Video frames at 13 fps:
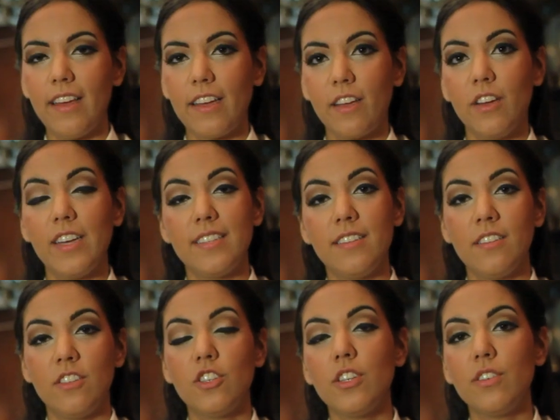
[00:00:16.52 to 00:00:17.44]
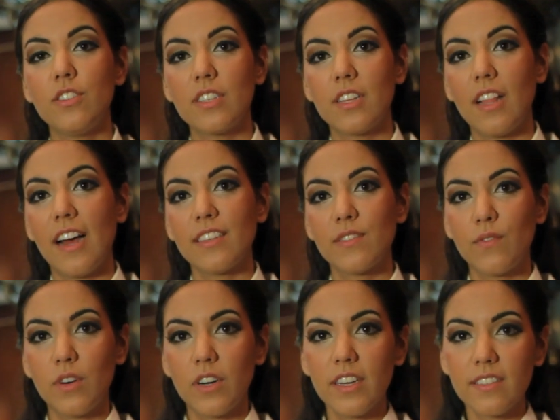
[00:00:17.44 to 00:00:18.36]
that goes ahead and chills the glass
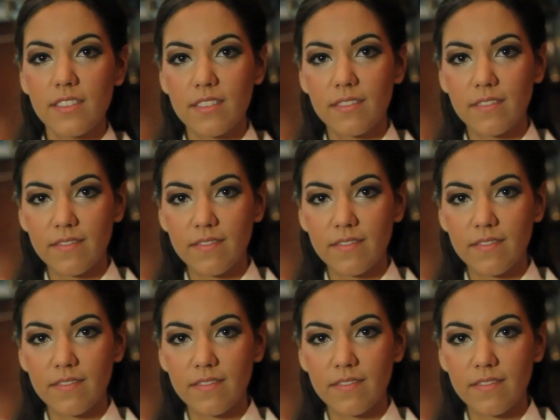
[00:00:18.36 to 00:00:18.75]
for us.